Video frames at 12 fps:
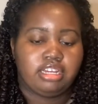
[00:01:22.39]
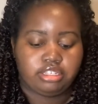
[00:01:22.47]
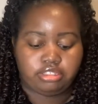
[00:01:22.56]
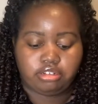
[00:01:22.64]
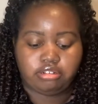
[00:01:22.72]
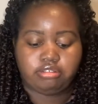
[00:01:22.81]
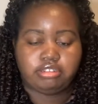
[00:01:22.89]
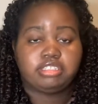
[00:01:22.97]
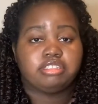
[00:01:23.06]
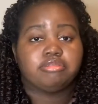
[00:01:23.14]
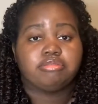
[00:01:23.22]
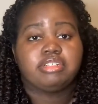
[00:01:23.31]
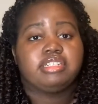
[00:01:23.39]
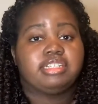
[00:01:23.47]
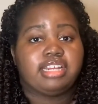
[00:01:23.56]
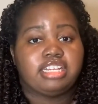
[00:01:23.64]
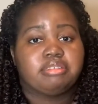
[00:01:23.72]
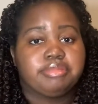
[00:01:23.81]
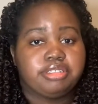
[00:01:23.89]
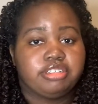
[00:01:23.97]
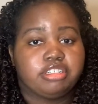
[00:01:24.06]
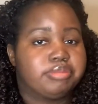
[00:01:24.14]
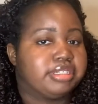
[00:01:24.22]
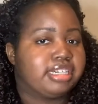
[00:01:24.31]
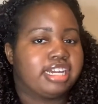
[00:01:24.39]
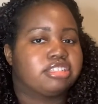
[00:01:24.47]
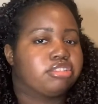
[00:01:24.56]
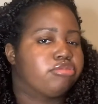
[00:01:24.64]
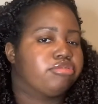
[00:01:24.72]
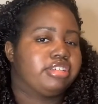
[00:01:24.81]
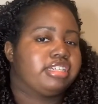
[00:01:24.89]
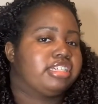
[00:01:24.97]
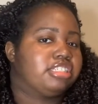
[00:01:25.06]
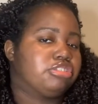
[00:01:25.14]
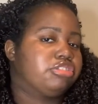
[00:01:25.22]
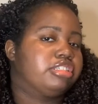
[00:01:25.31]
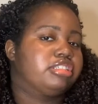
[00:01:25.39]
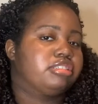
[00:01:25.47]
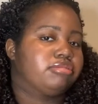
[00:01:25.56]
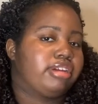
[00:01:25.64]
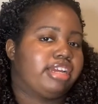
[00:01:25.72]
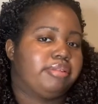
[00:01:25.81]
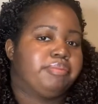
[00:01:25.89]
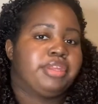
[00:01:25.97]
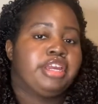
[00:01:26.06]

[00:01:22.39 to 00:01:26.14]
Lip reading: So this is a really nice material, but not too thick. It's just right.